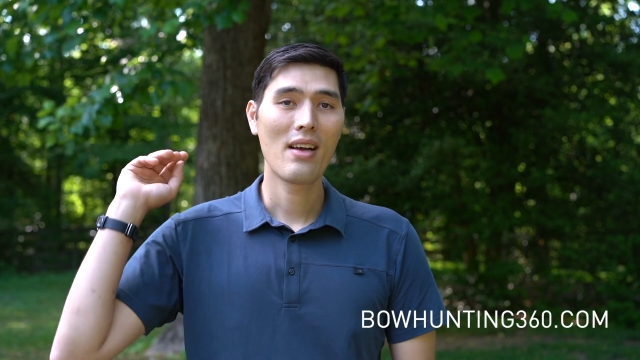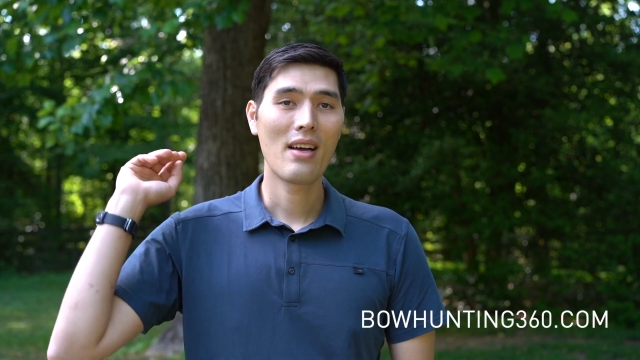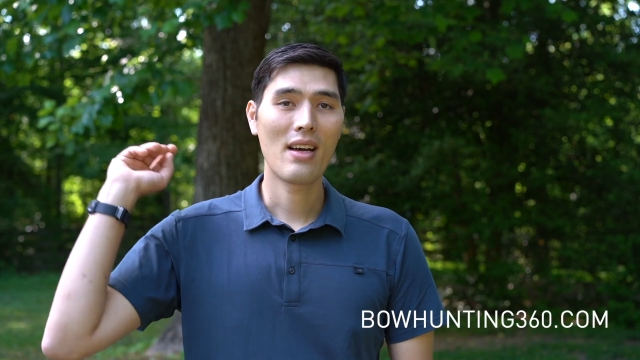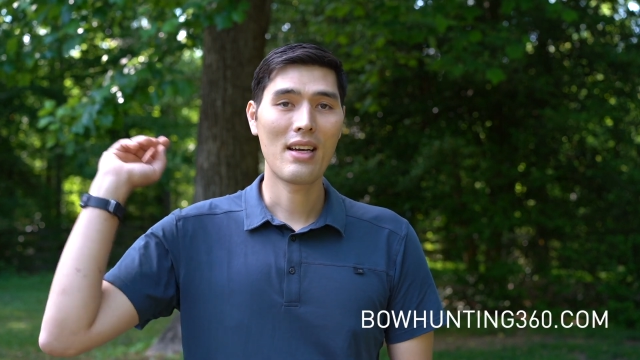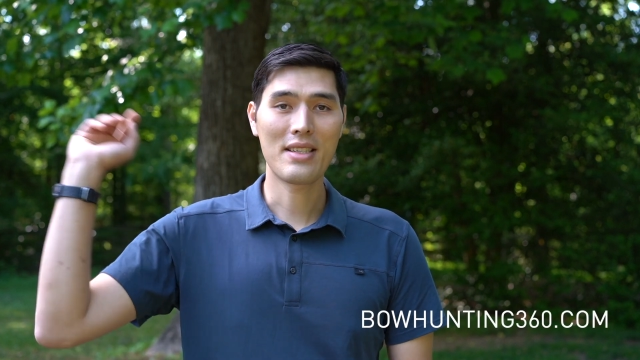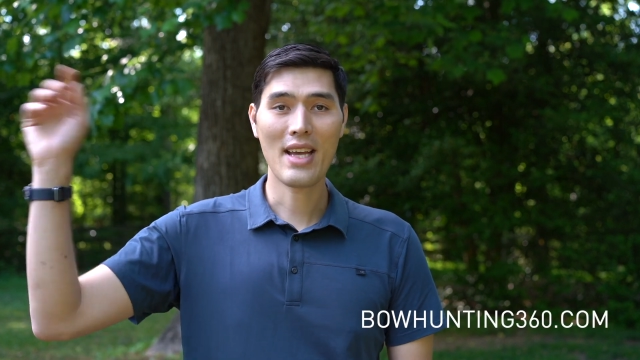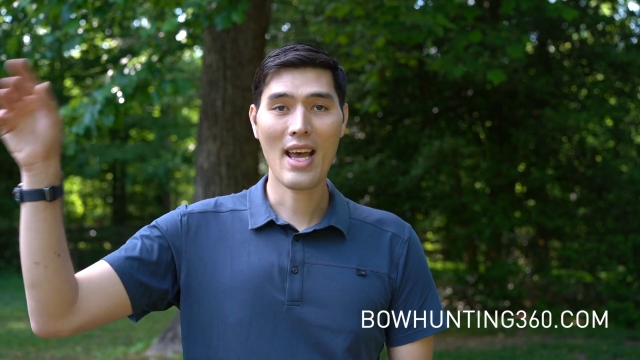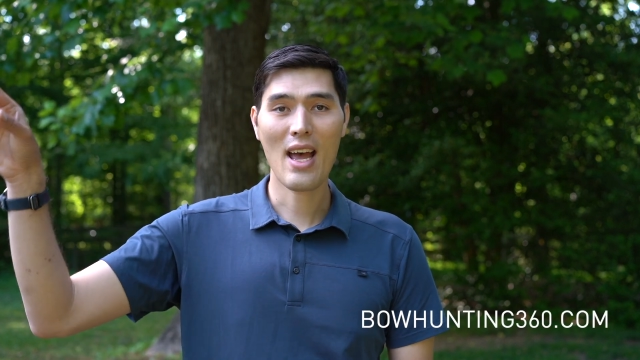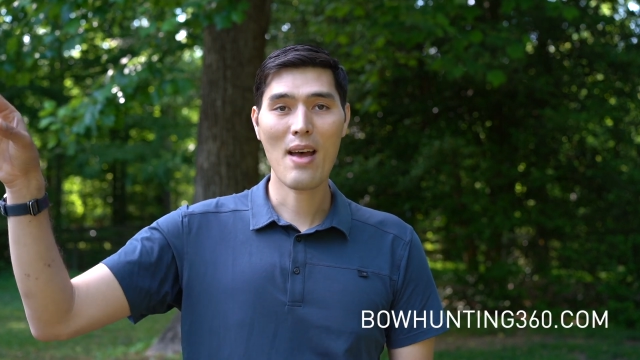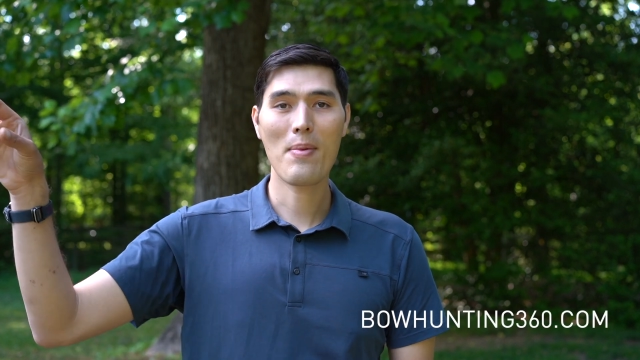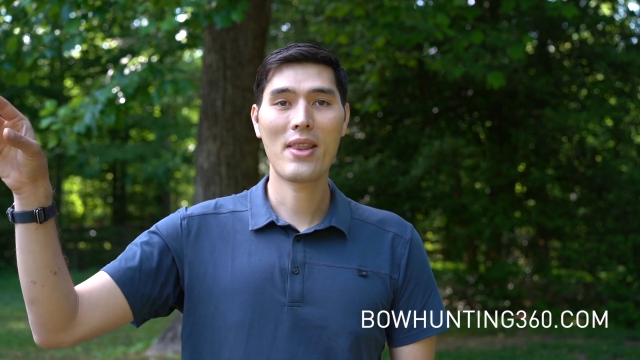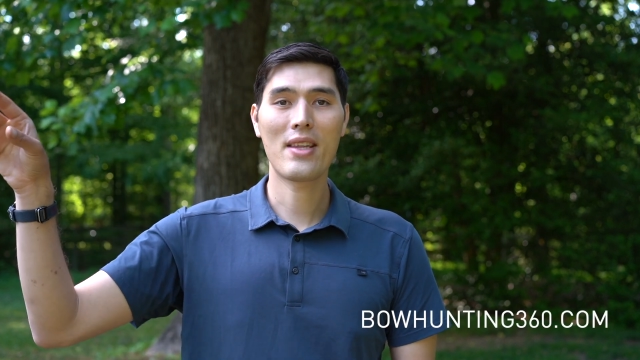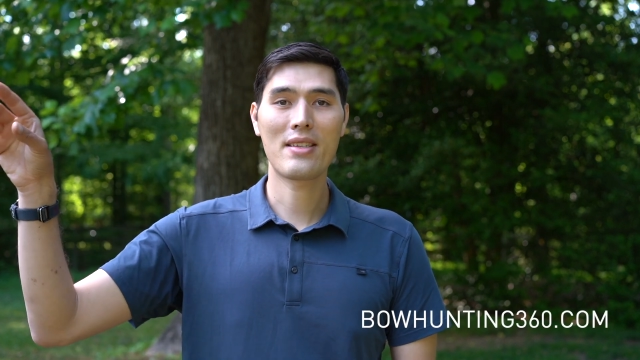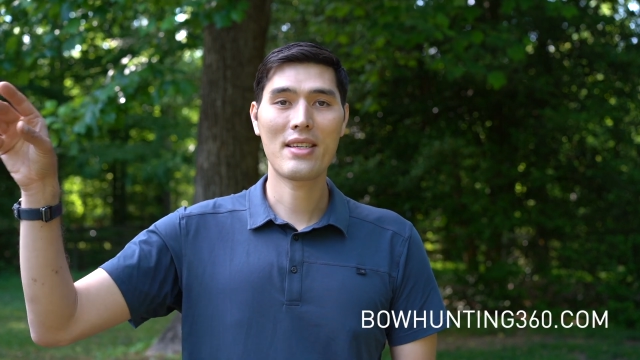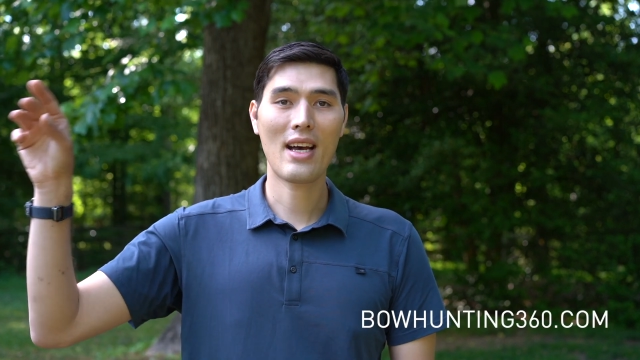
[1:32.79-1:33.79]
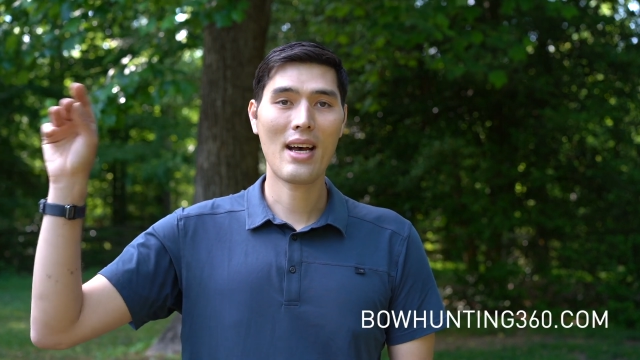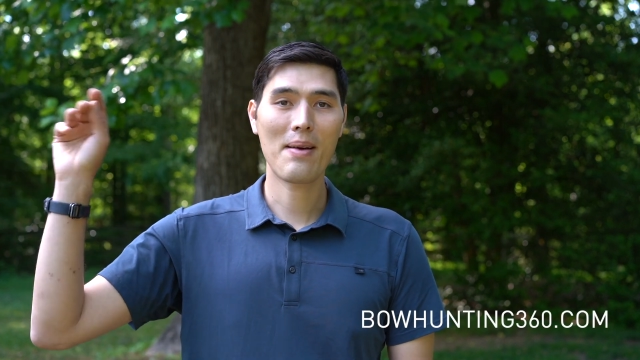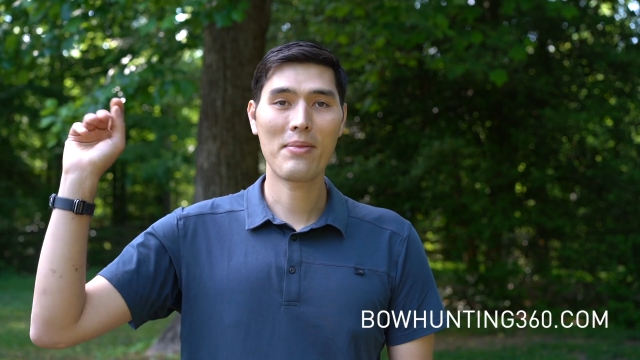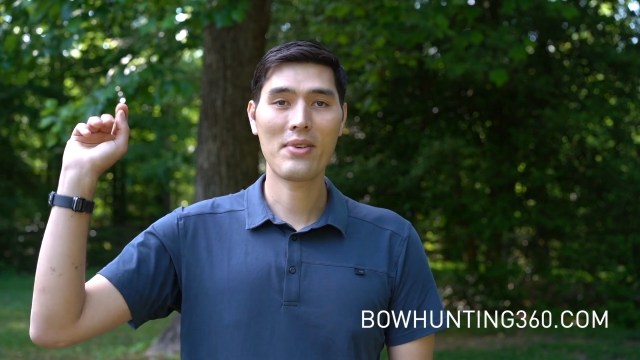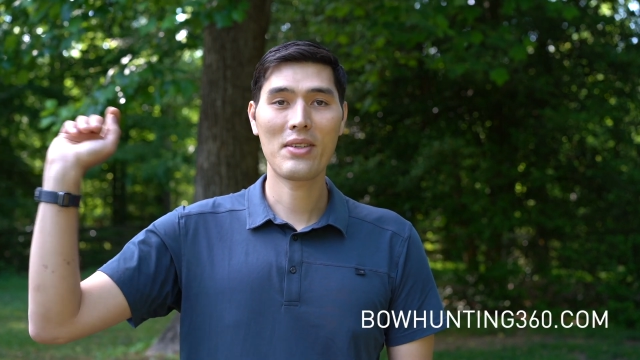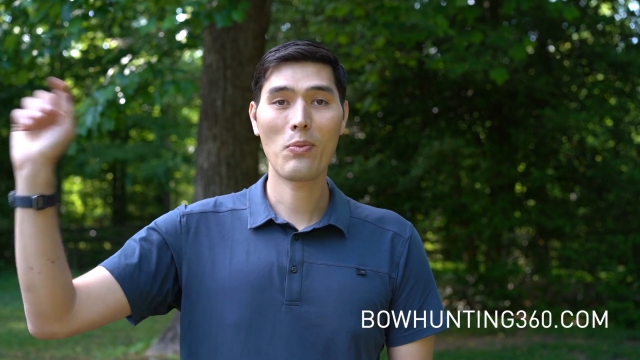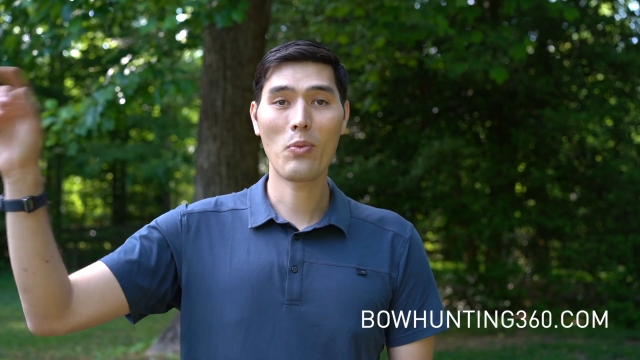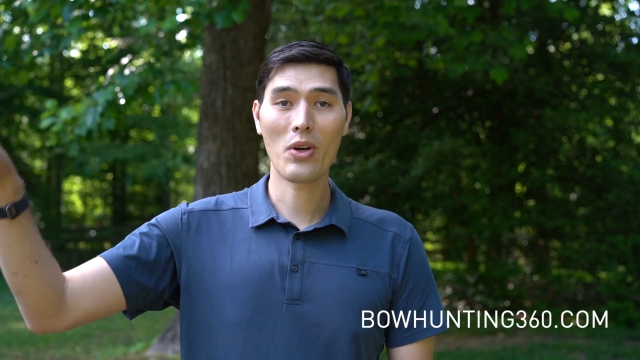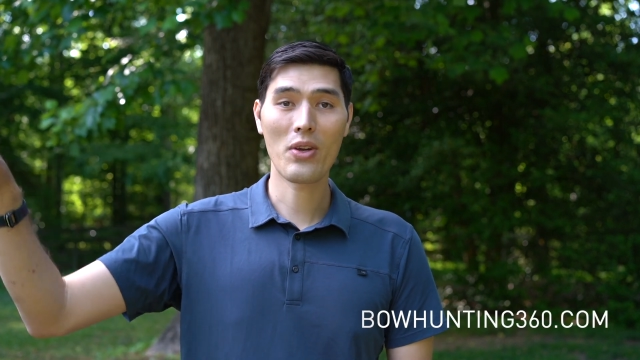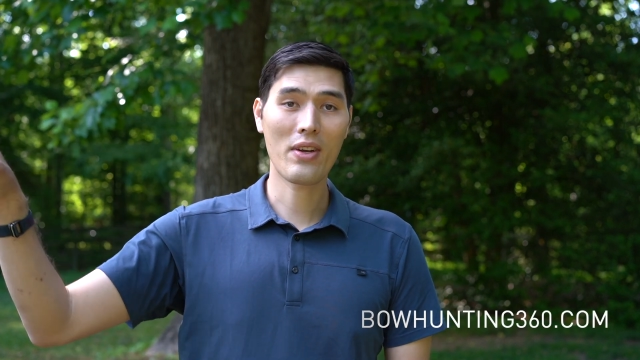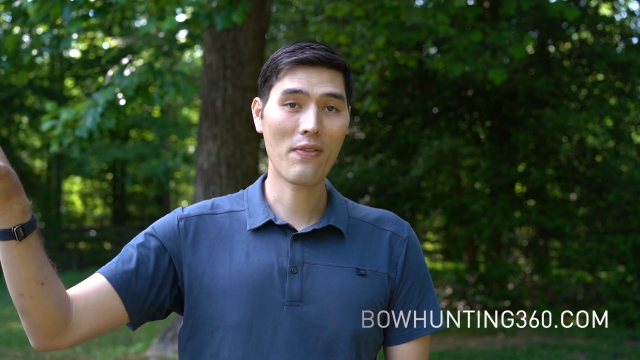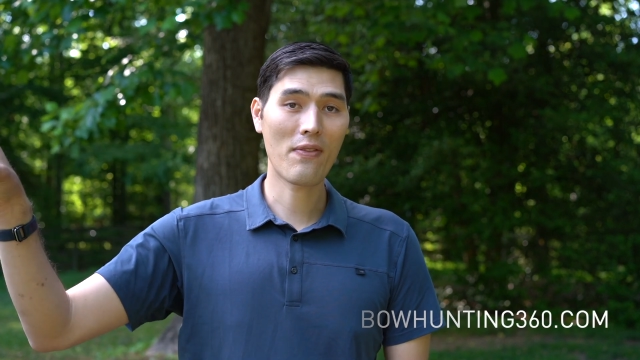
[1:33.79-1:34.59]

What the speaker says: a tab at the top where you can